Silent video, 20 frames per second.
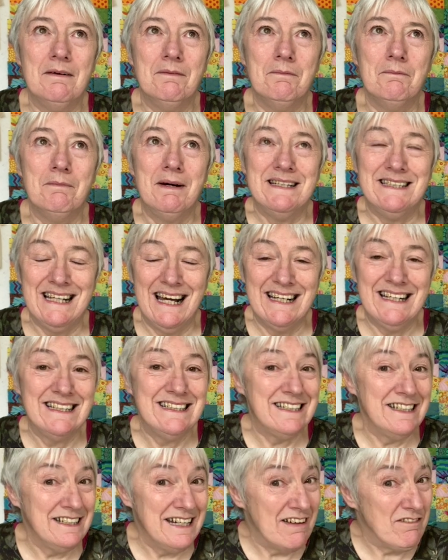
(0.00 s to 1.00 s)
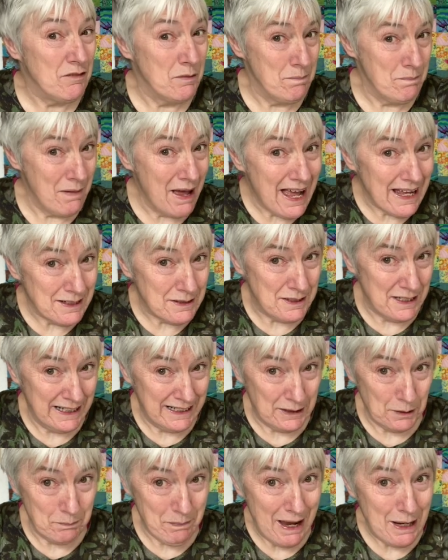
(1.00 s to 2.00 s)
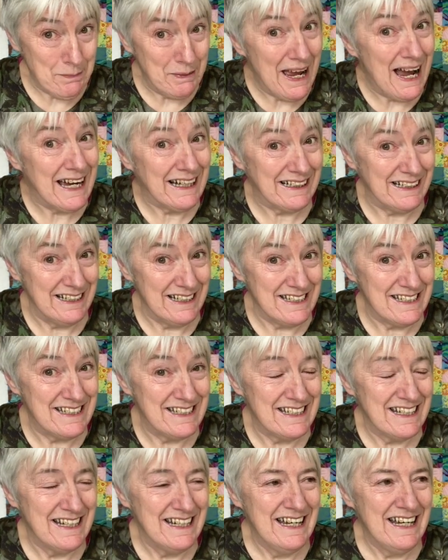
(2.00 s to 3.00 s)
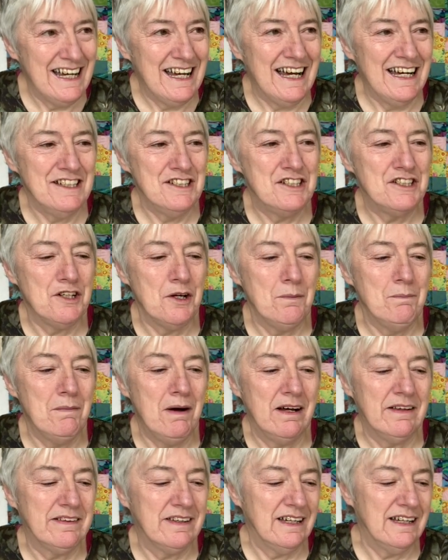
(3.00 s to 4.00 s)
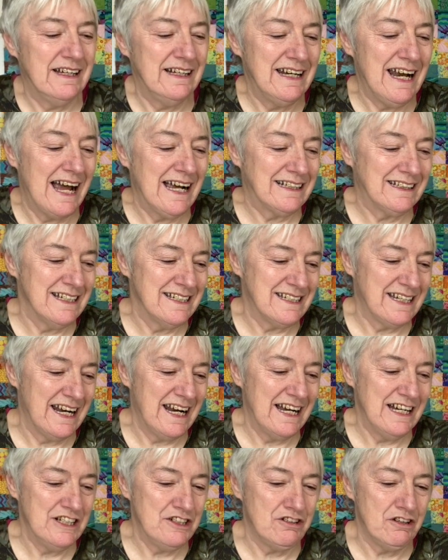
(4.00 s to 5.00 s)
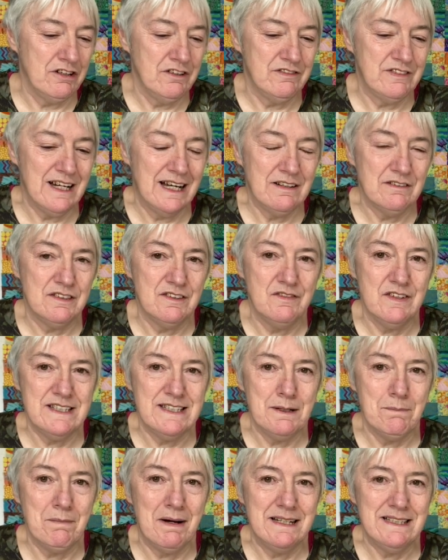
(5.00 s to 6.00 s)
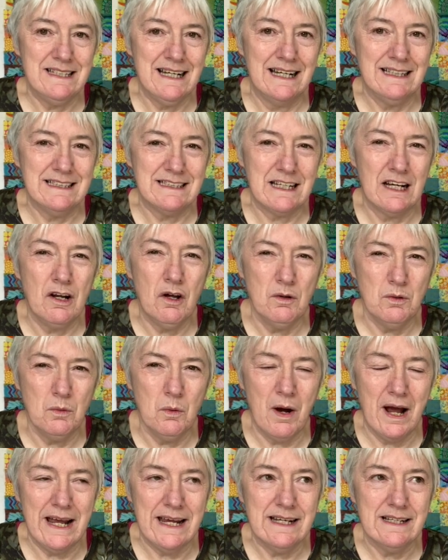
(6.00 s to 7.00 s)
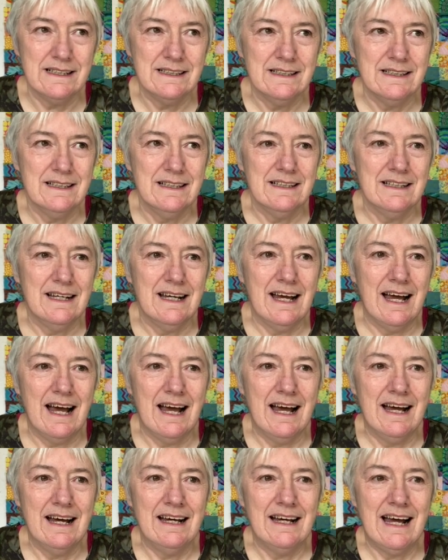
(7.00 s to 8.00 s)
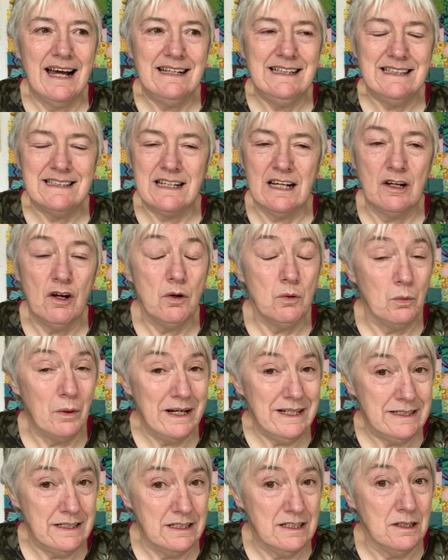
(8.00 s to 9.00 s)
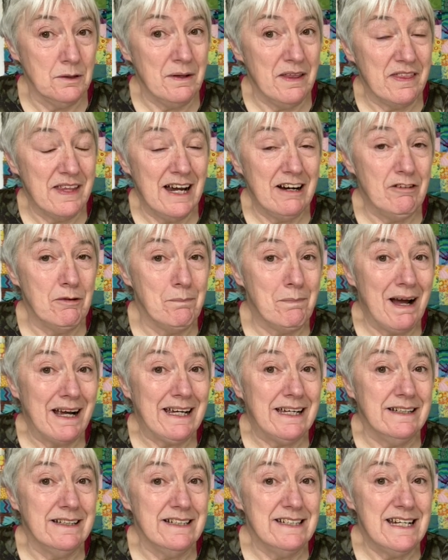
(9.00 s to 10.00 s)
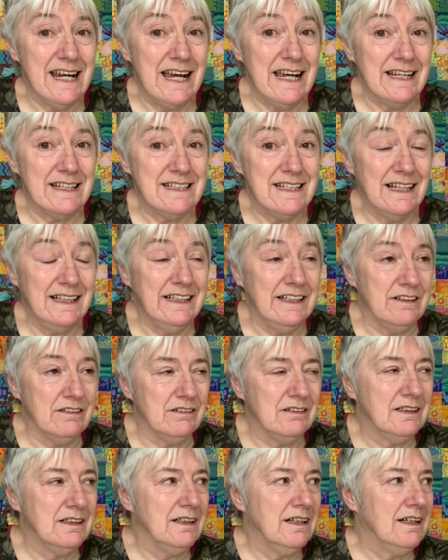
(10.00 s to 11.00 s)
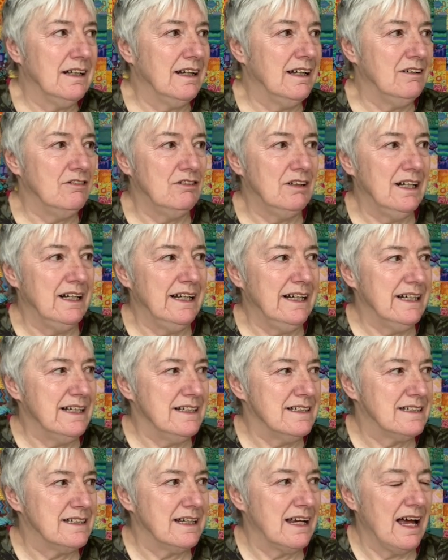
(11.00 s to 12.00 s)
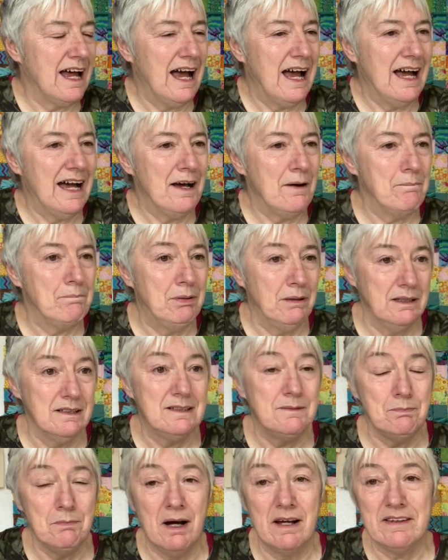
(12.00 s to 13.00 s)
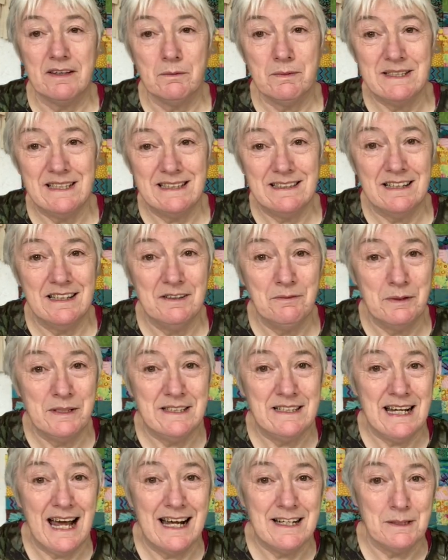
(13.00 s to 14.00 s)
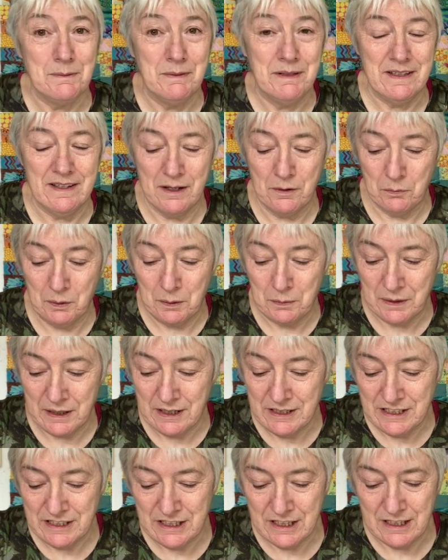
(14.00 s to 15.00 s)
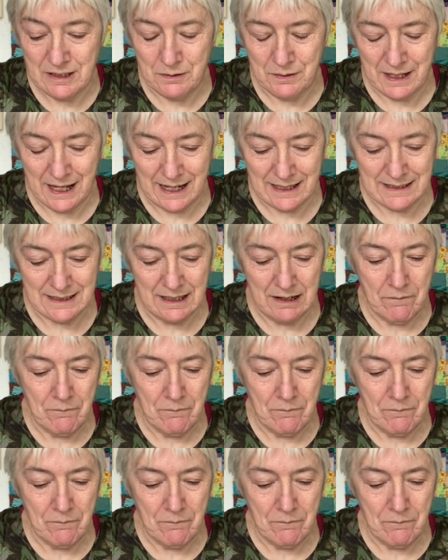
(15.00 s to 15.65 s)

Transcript: My dad has never met little baby Agnes, and so Martha and Agnes and I drove down to visit my dad. It's a long way, and it's a long way to do it there and back in a day, I tell you. It really is. But Martha was adamant that we were going to do that.